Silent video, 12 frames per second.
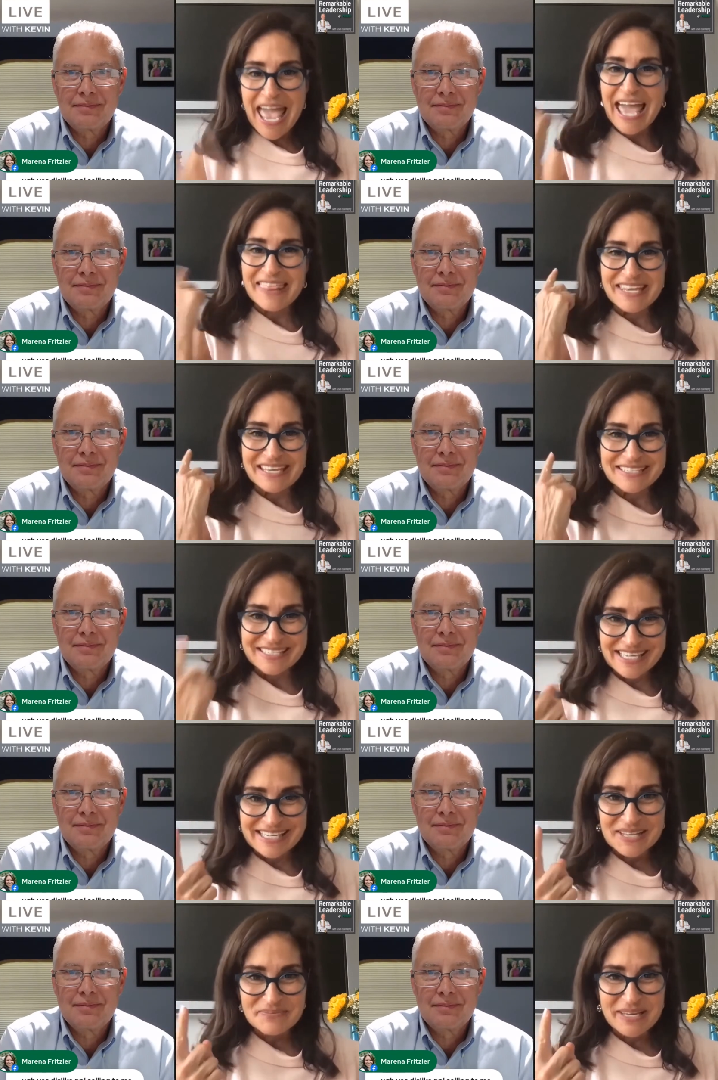Speaker 1: and the
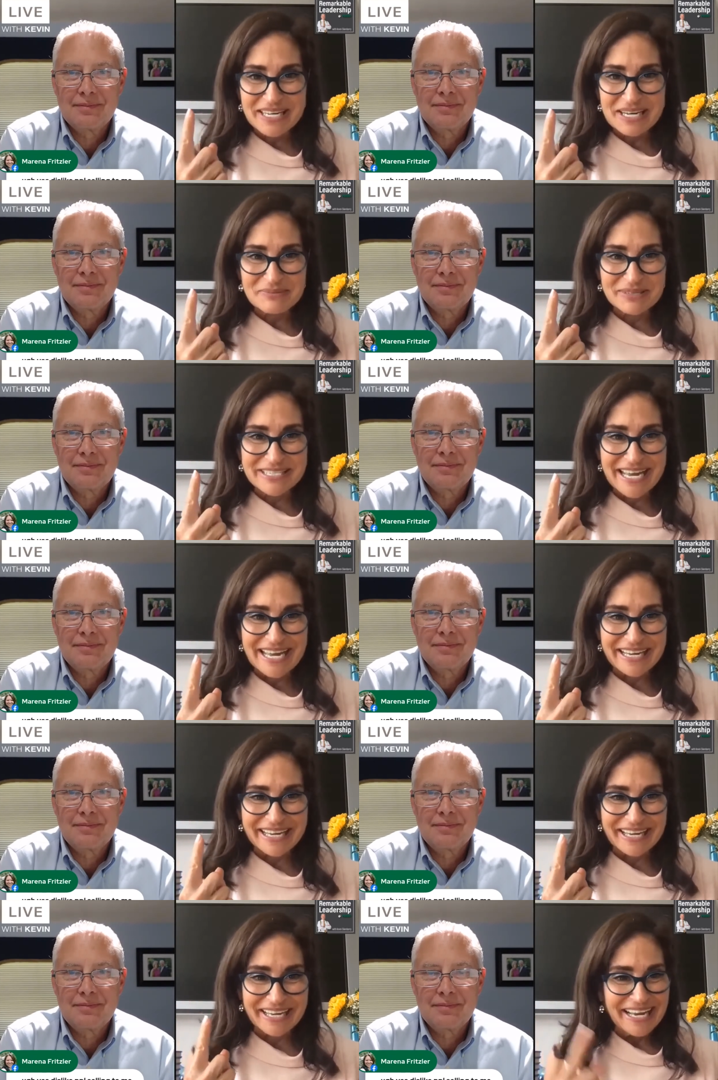Encyclopedia
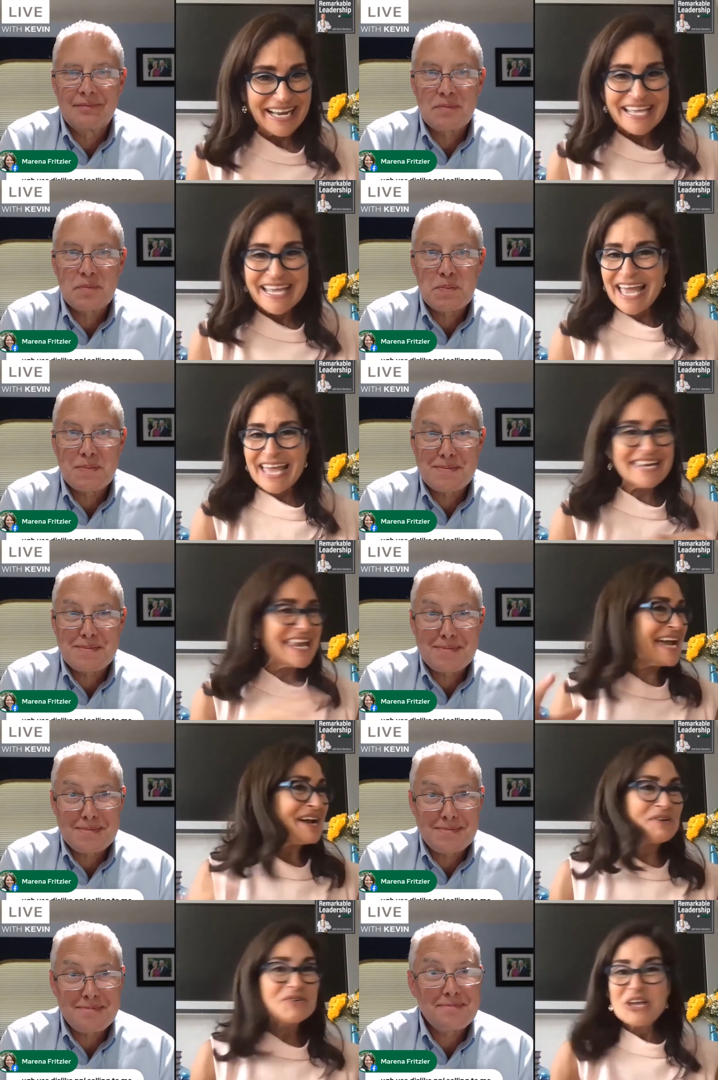Britannica. And now
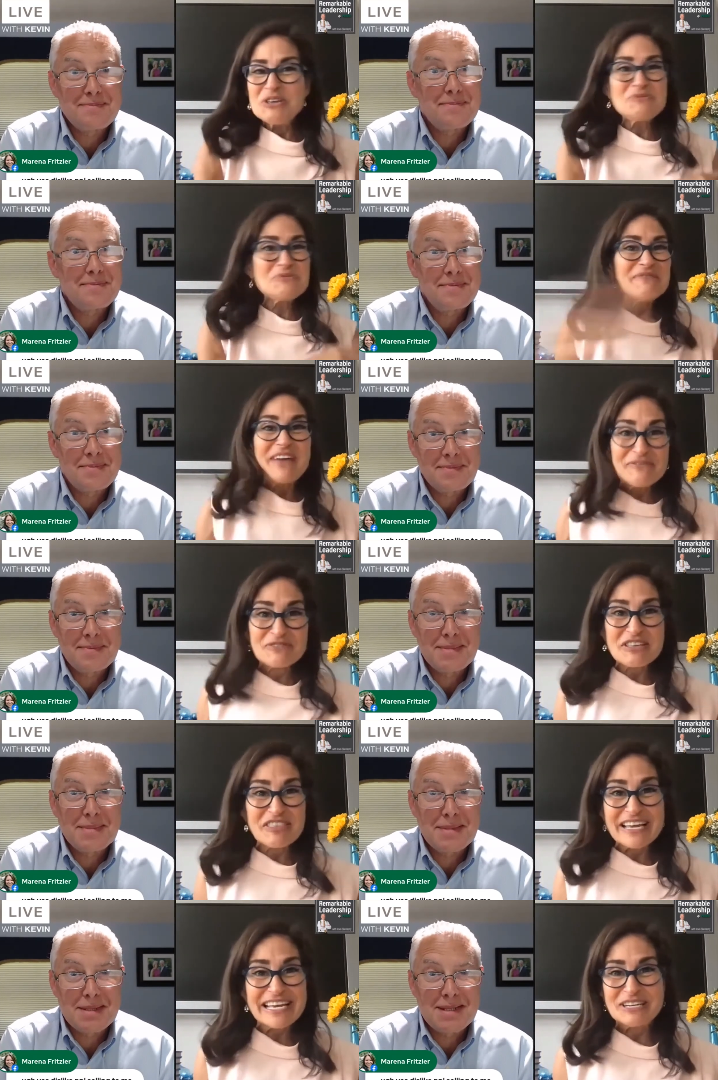you have
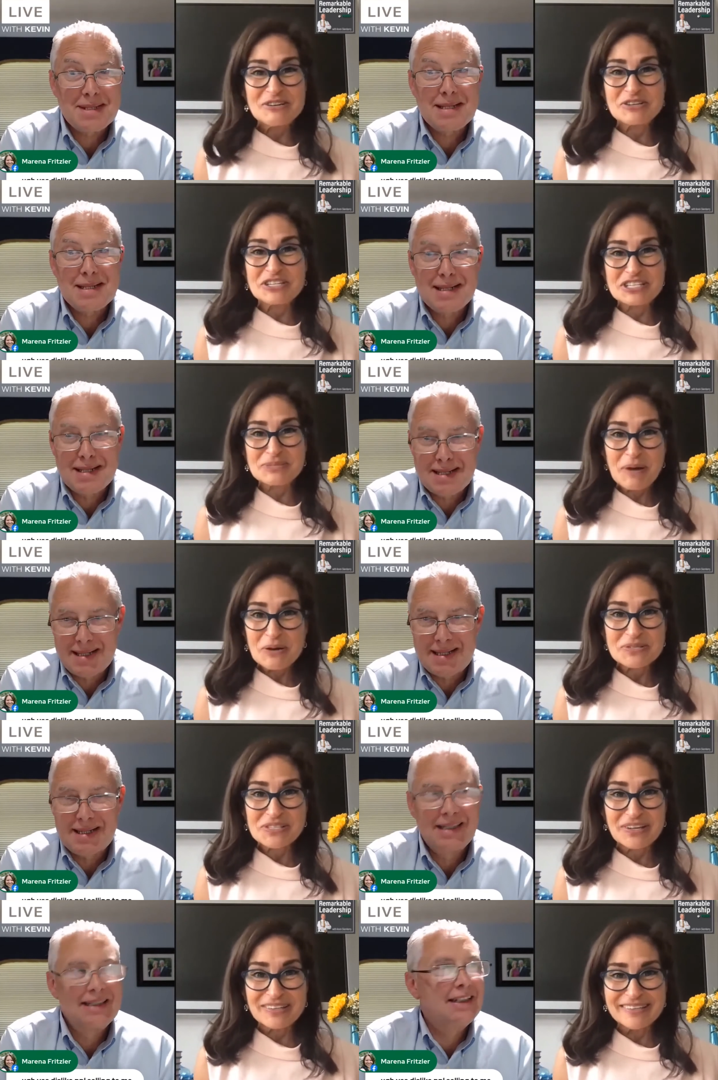everything at your
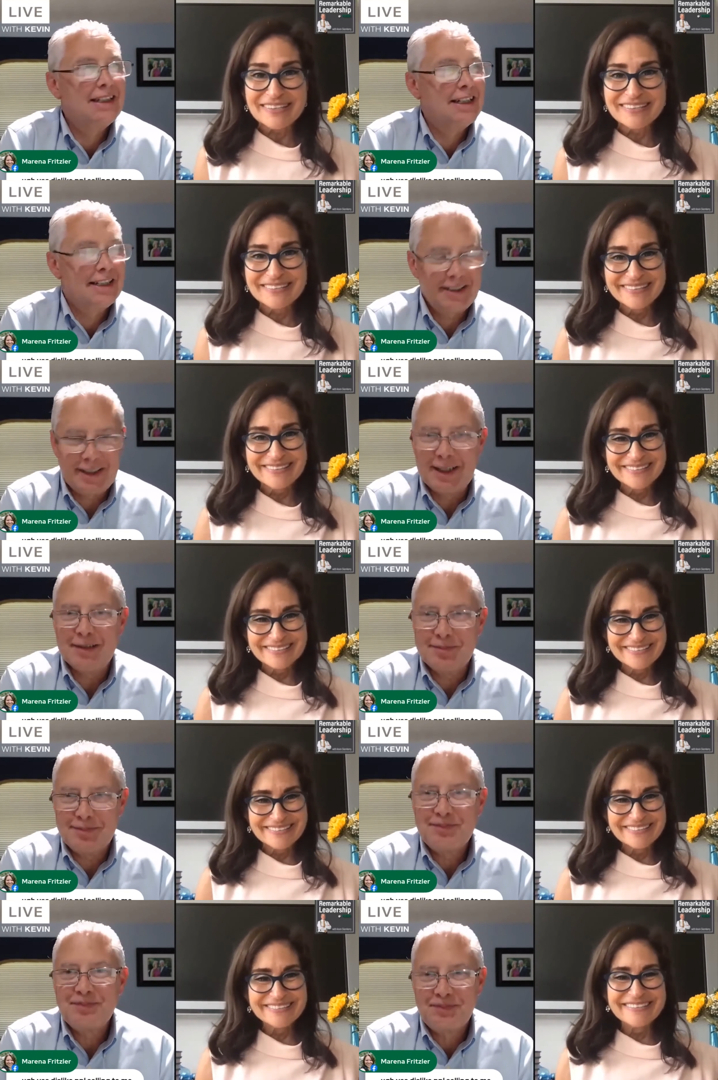disposal.
Speaker 2: Yeah.
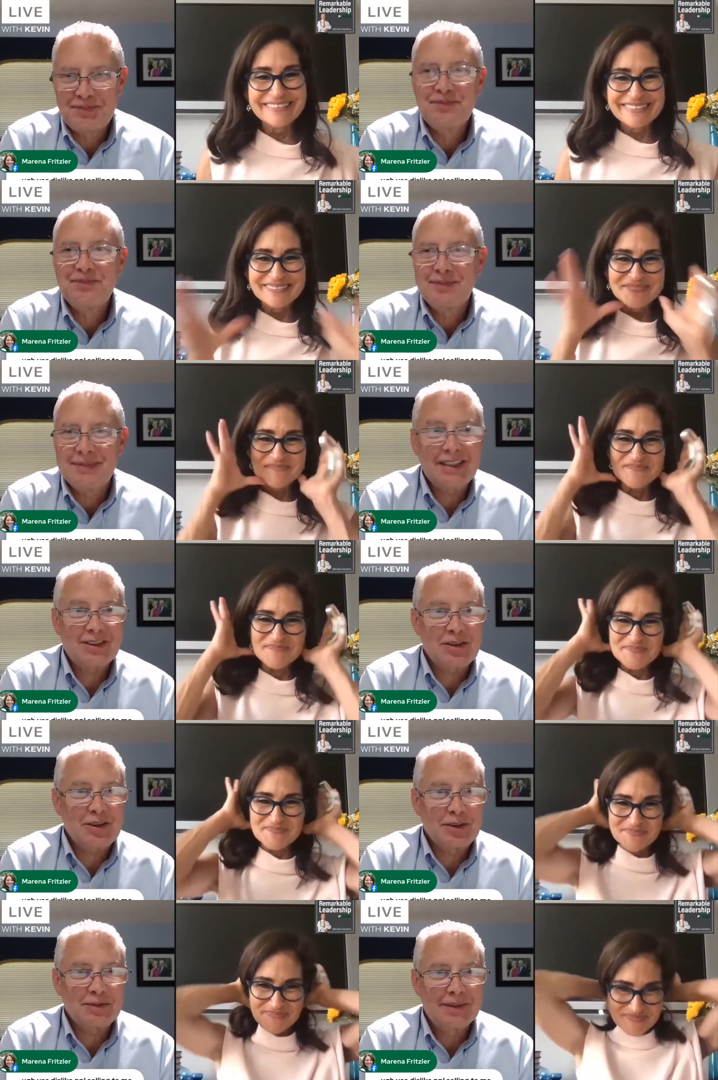Yes,
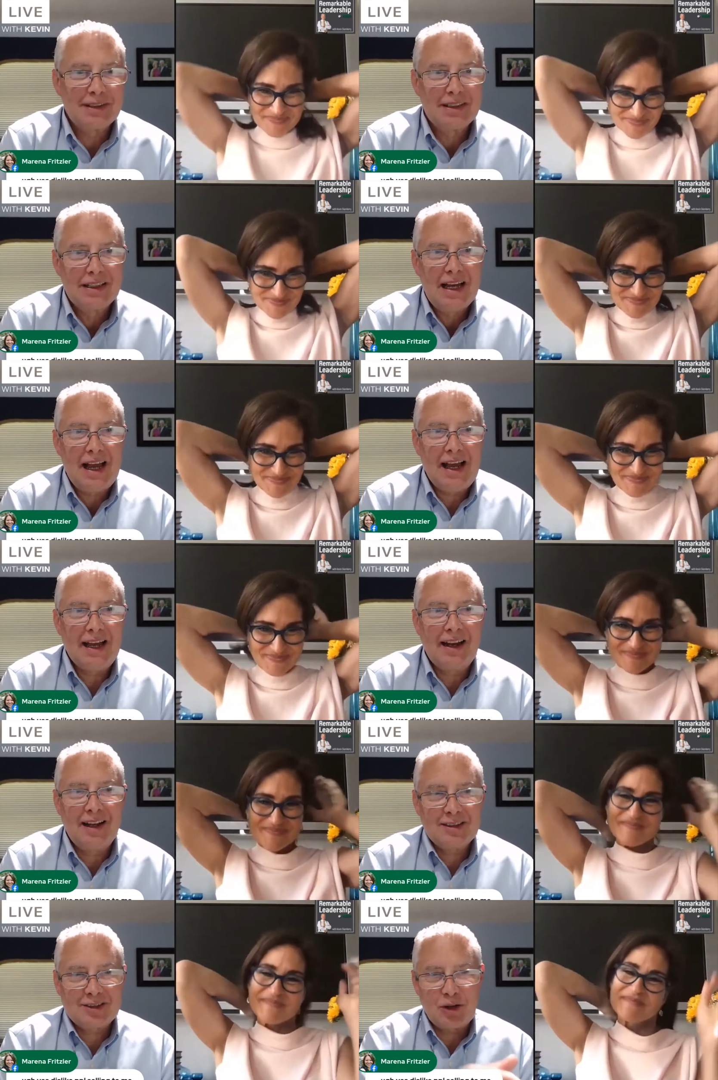you do. And
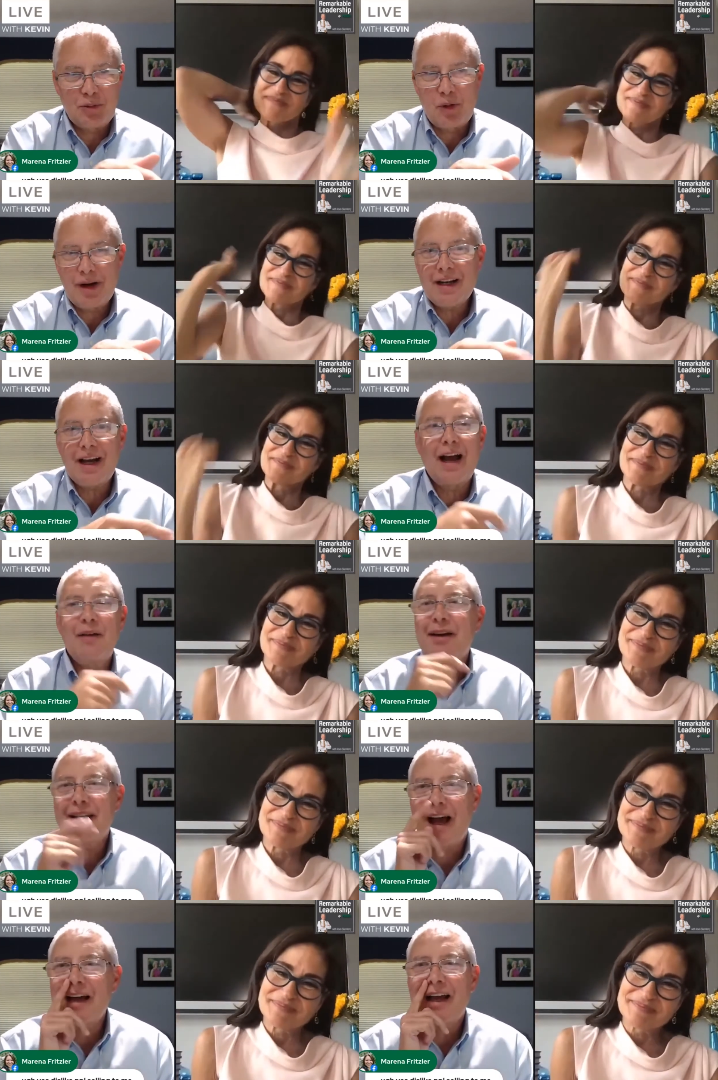so, Marina, I
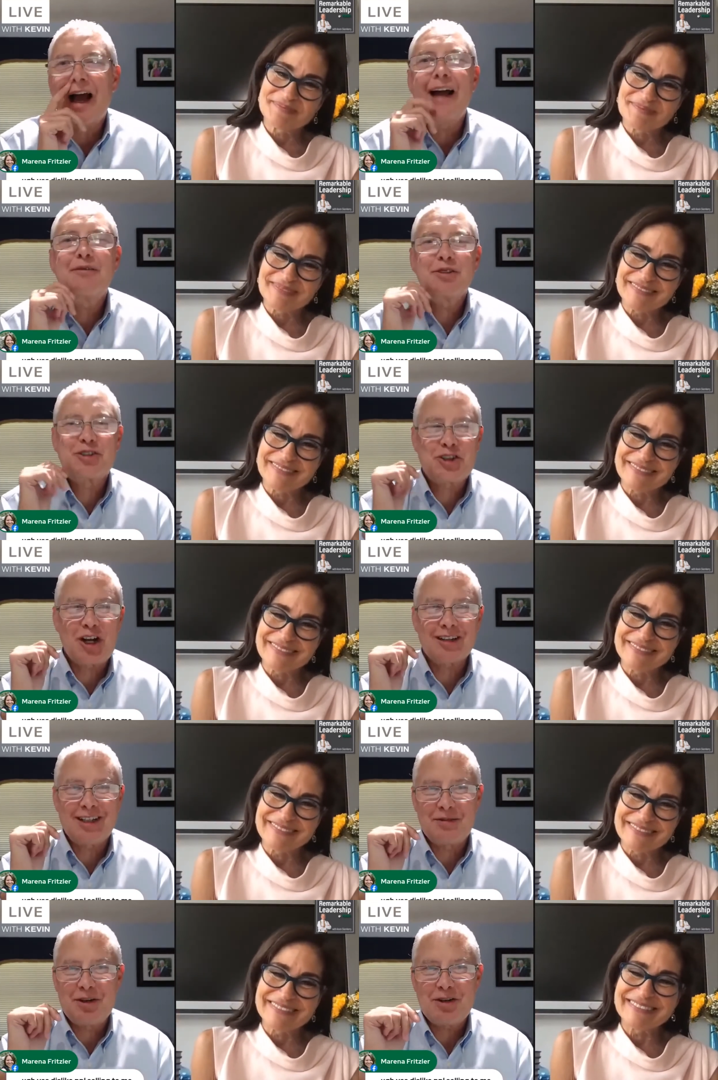mean, I was
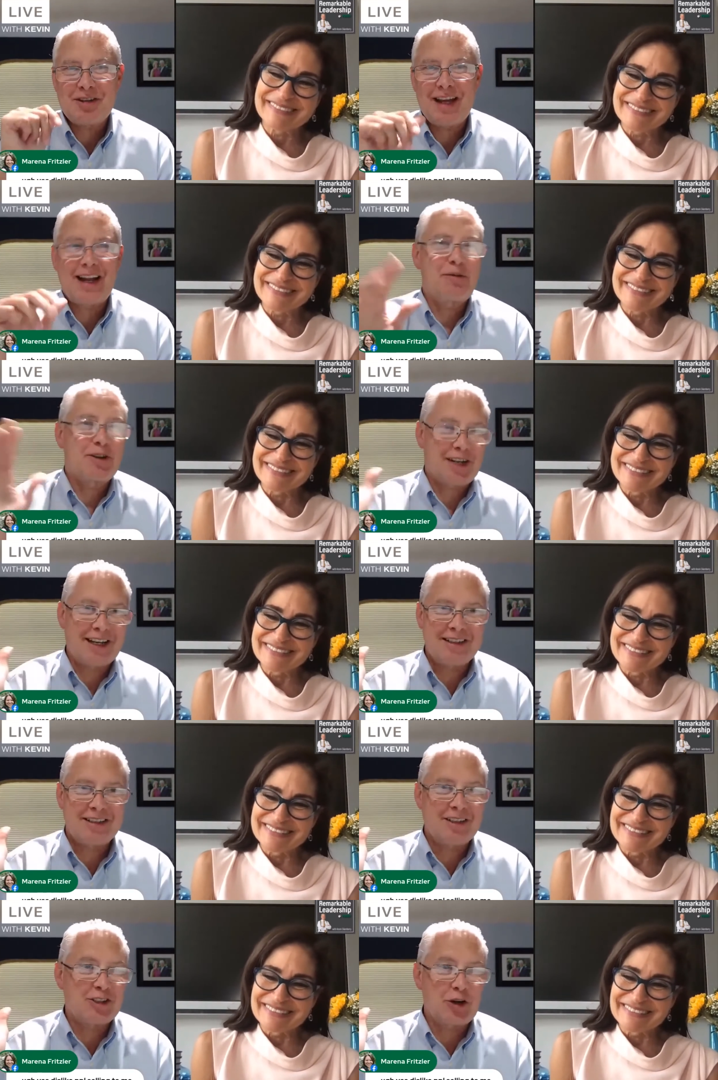chuckling when you said, I wish I
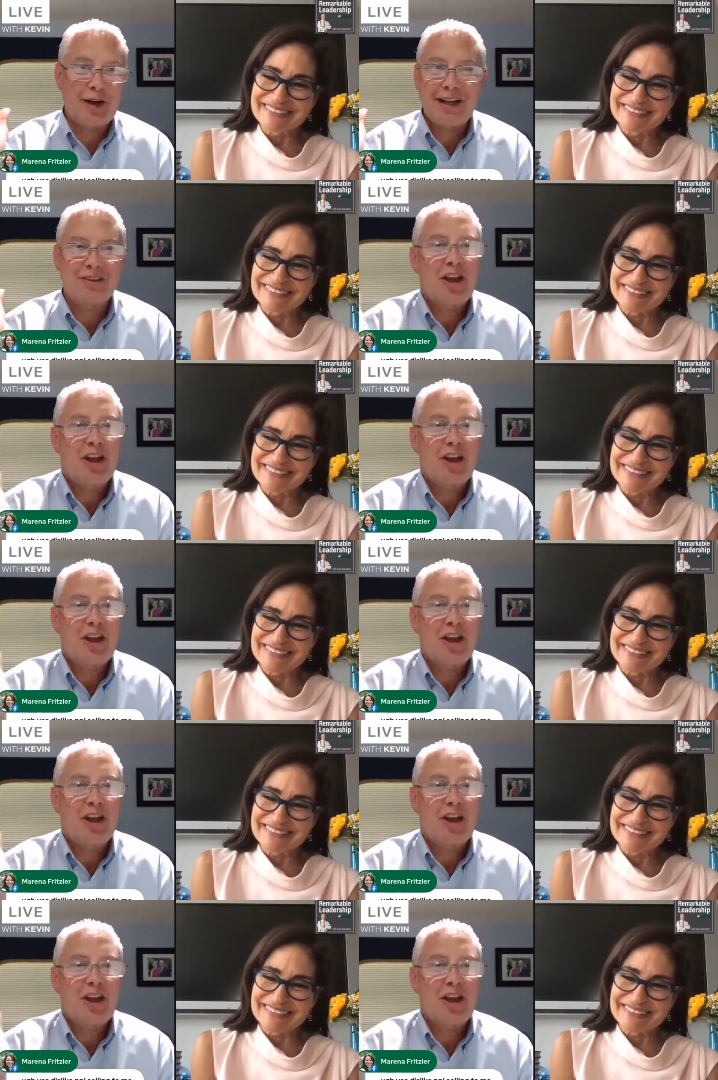could see a show of hands.